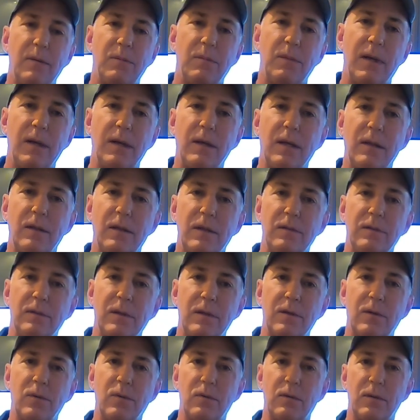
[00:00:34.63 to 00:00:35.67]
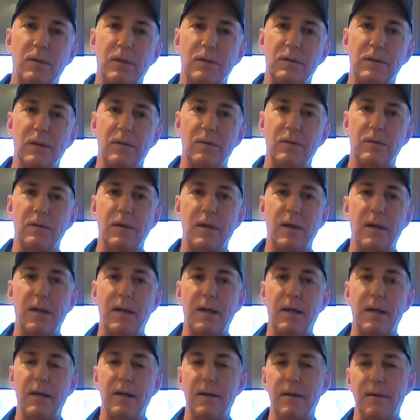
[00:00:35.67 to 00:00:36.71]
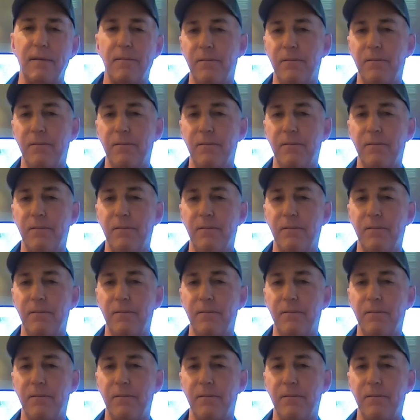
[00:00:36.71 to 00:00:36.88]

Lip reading: making these inquiries. So today